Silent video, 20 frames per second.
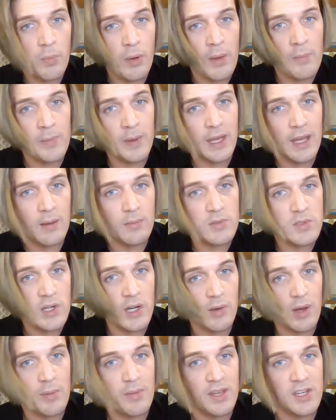plumping up
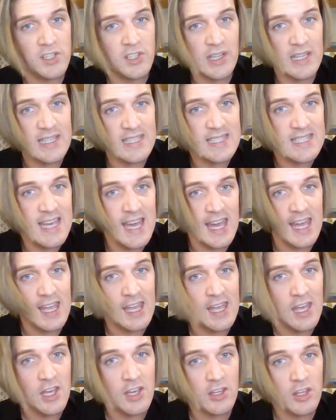straight away, but as you can
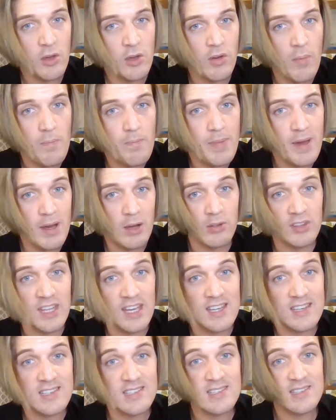see, you can build
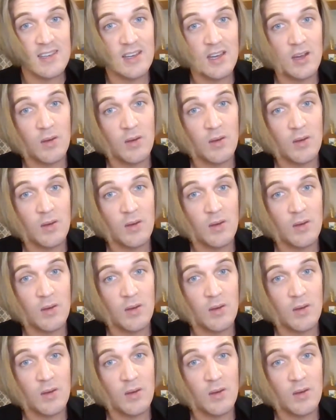this